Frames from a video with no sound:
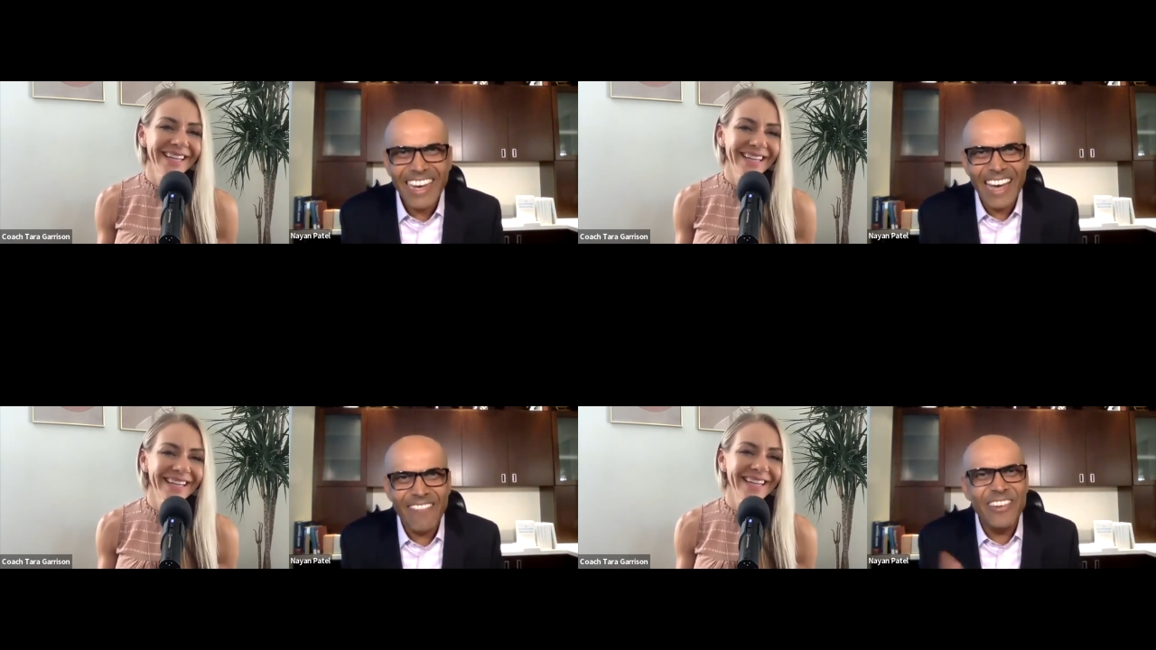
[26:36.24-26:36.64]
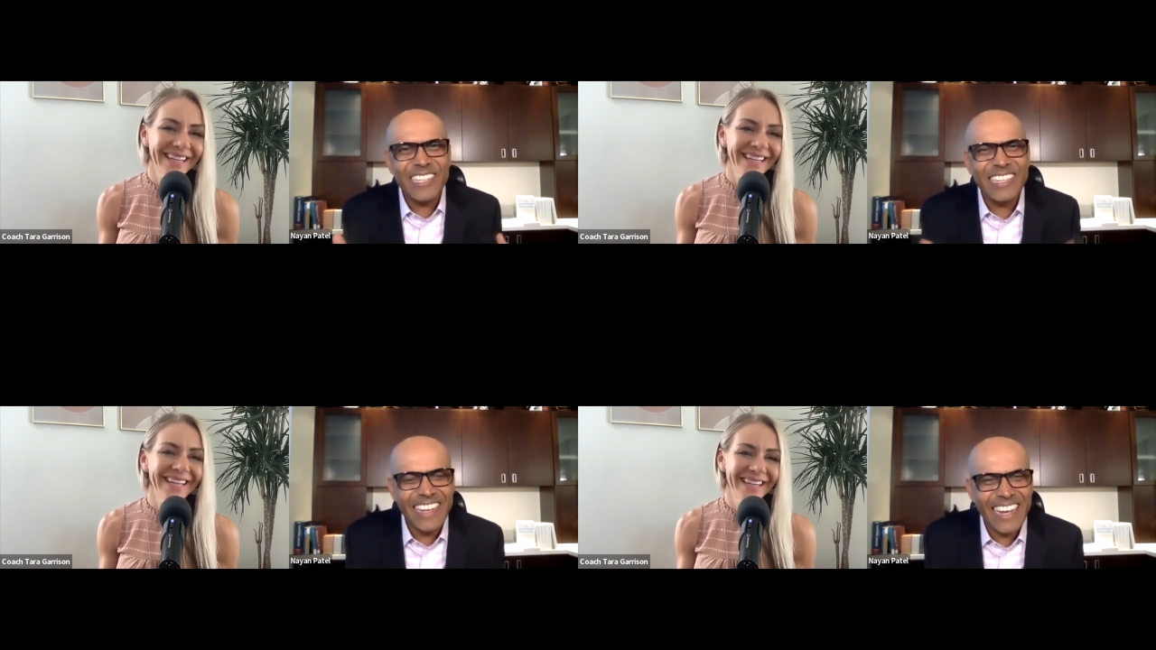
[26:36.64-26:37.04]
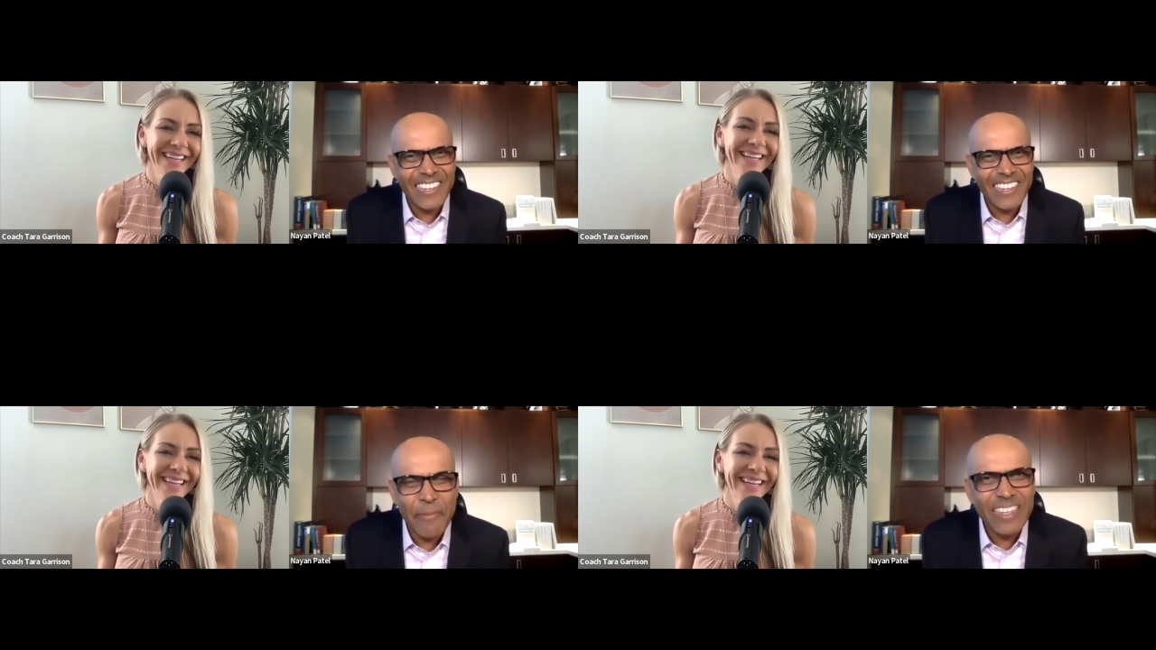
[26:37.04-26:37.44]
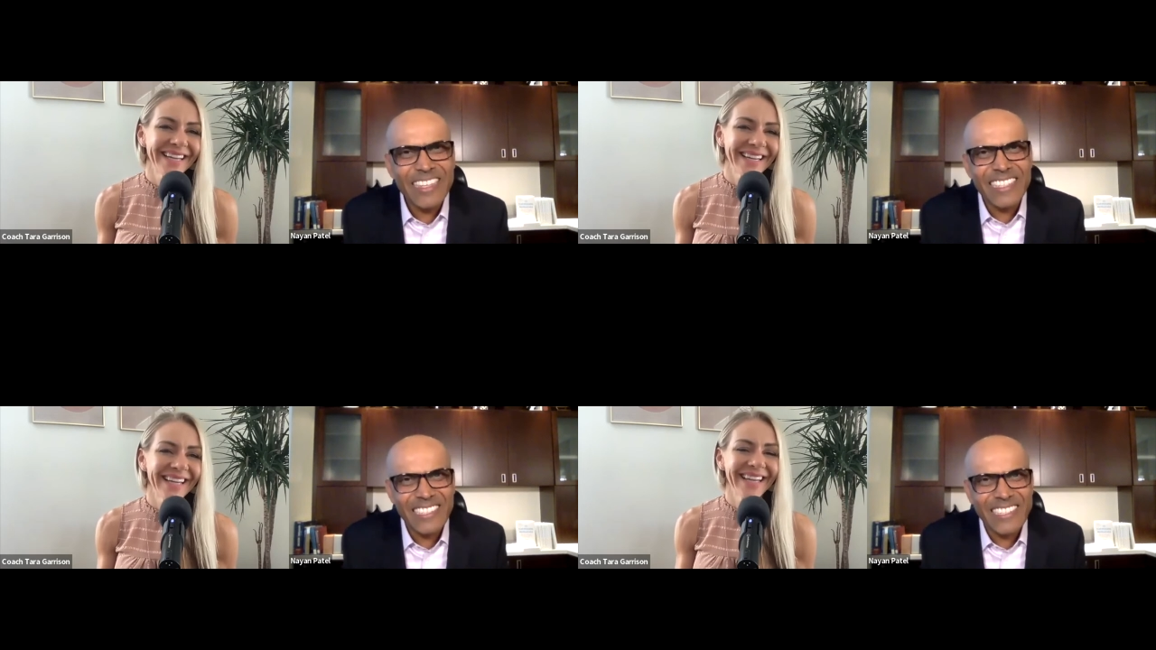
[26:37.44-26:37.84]
Speaker 1: I wish it could do that, but it
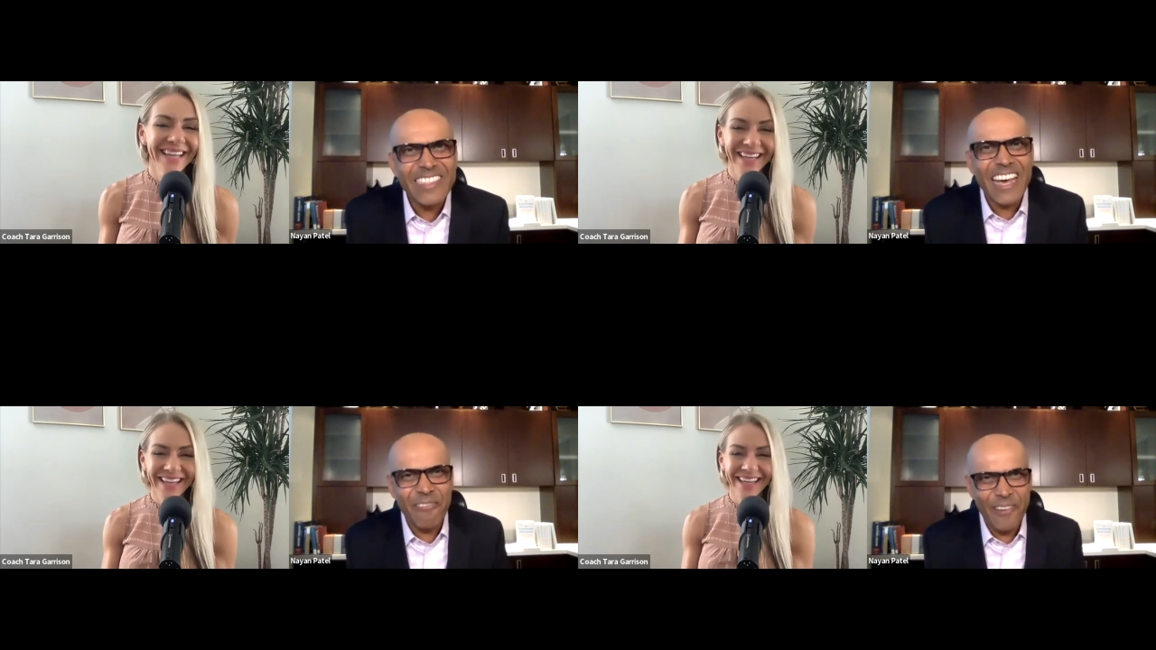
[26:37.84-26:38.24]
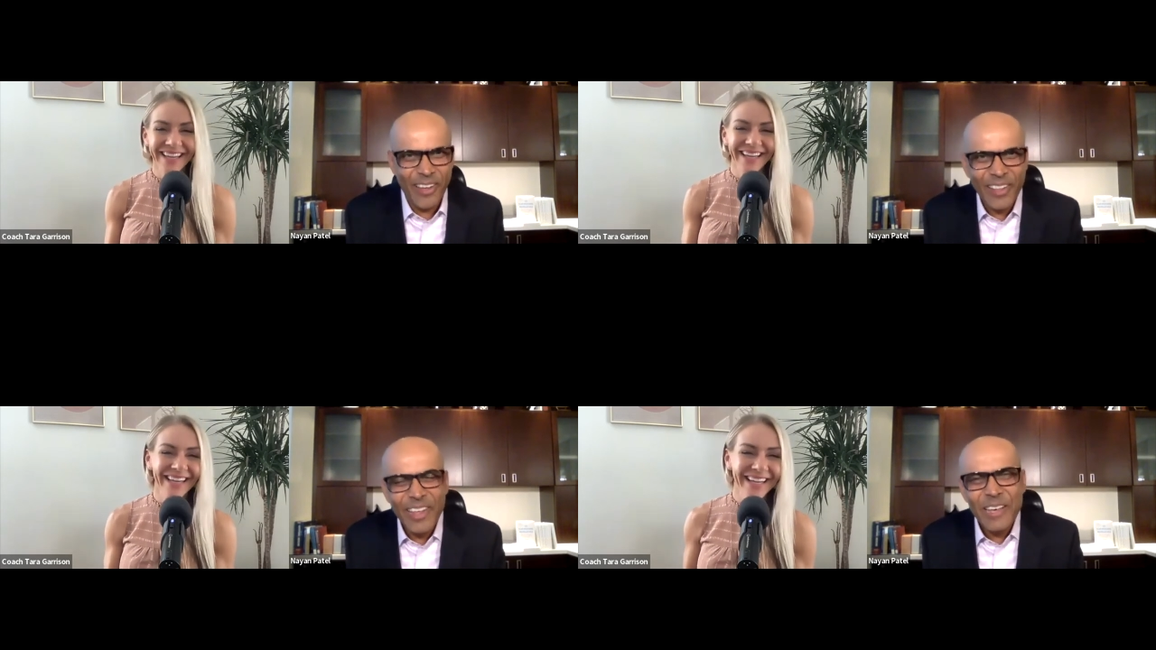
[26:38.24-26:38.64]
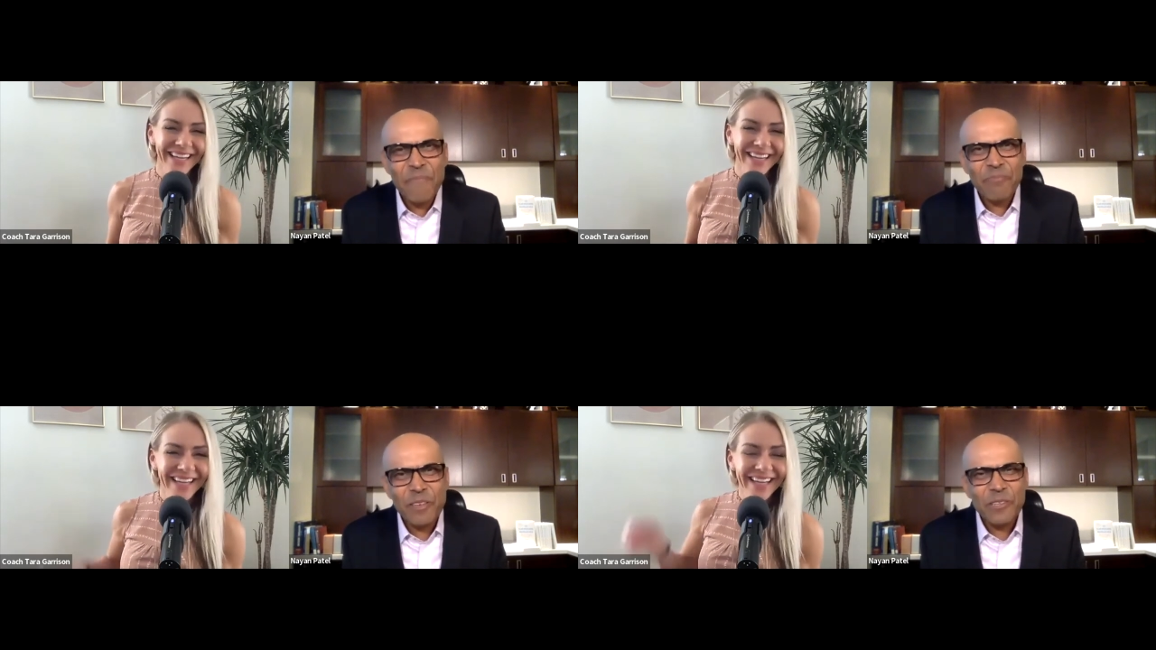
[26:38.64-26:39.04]
doesn't do